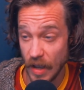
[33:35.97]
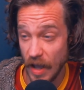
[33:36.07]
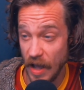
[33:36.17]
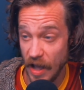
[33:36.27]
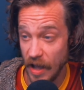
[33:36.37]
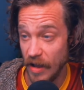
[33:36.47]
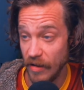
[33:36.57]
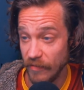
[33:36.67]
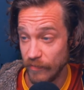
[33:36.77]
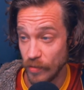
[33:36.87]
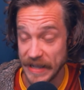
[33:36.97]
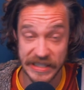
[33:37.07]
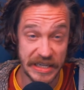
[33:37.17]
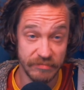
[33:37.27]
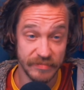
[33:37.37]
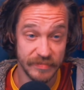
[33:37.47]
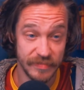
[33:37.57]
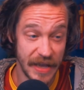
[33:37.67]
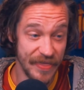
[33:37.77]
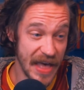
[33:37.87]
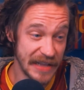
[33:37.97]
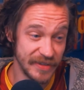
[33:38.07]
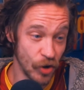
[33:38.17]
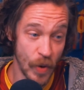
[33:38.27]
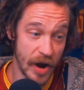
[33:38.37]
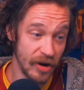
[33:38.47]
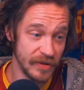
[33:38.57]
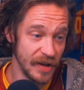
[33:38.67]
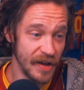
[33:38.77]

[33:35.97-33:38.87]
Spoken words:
Messi, and that's Aguero.